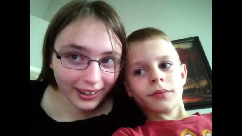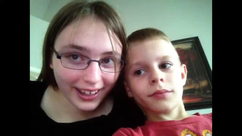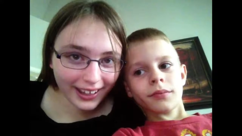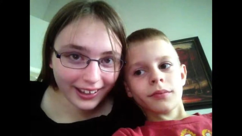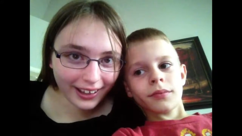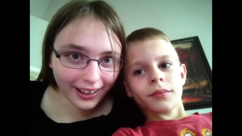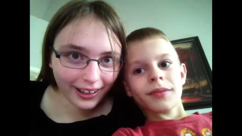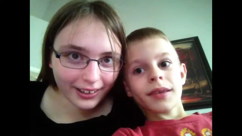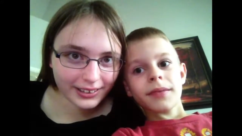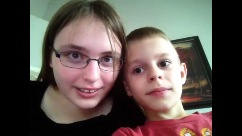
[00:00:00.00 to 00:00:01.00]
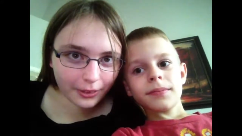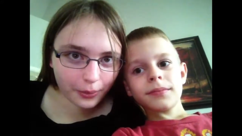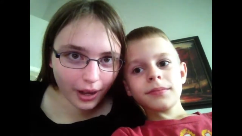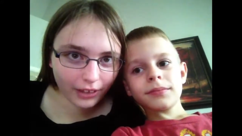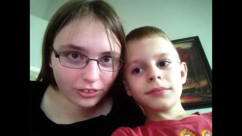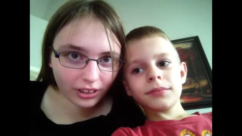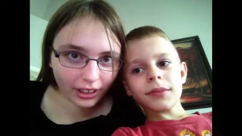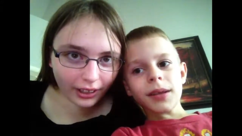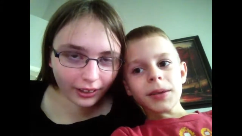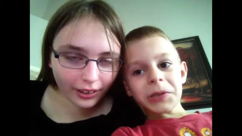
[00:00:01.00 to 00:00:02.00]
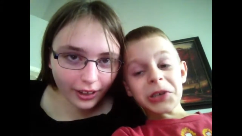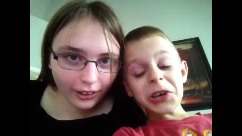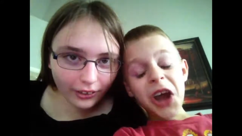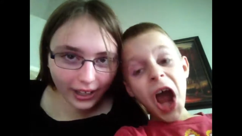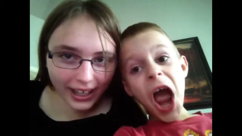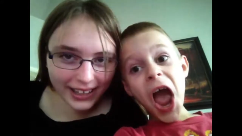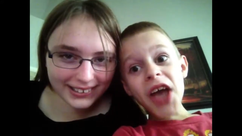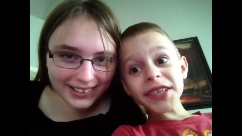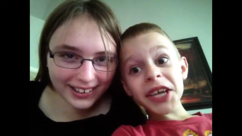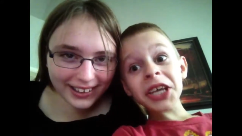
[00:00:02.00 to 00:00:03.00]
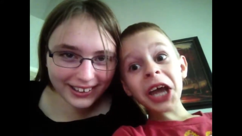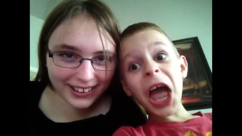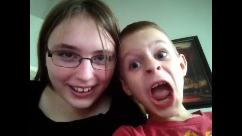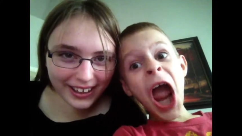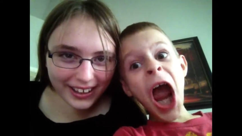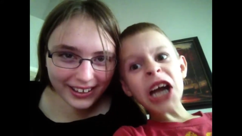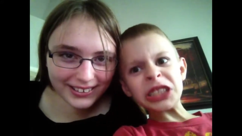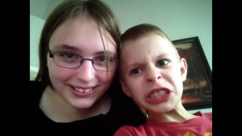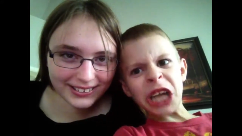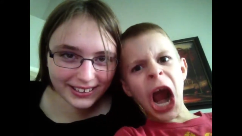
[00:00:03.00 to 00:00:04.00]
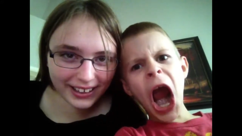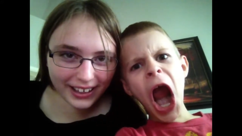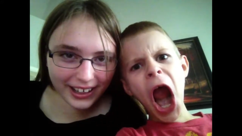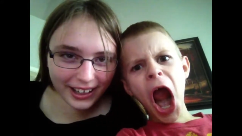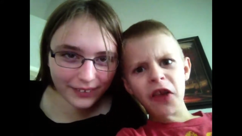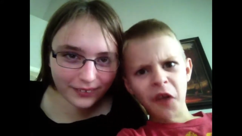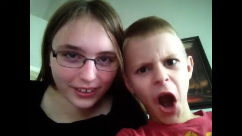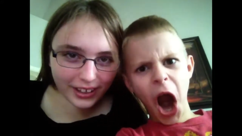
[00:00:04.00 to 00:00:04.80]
Speaker 1: Hey guys, you're watching Crazy, Kids, Kids TV!